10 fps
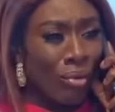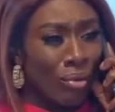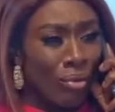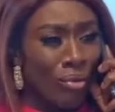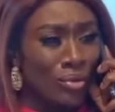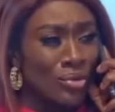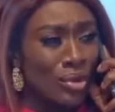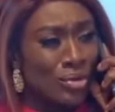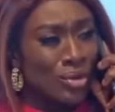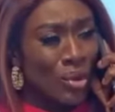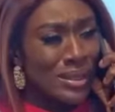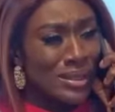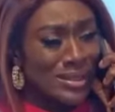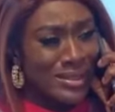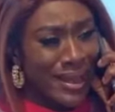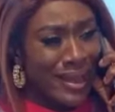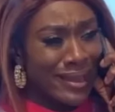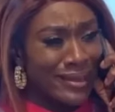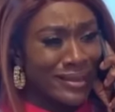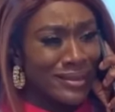No, you're not going to
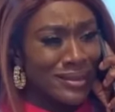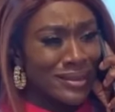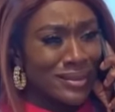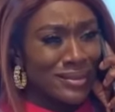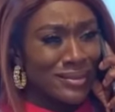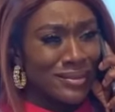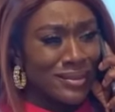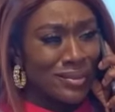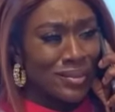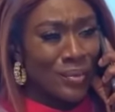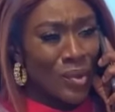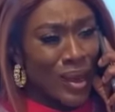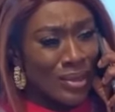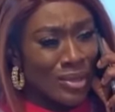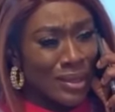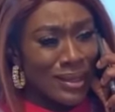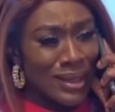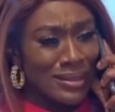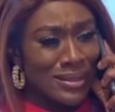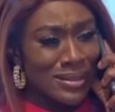die. Mommy, why are you
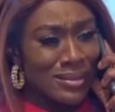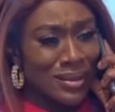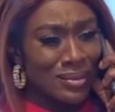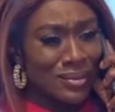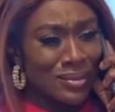talking like this